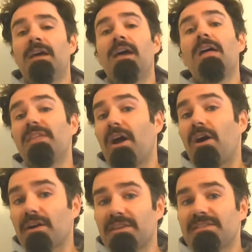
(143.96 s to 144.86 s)
They are
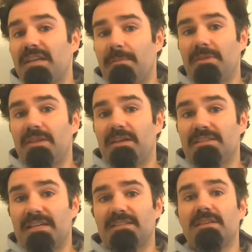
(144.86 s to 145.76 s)
the same in the
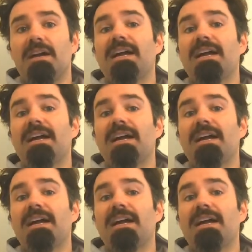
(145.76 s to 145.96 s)
sense that a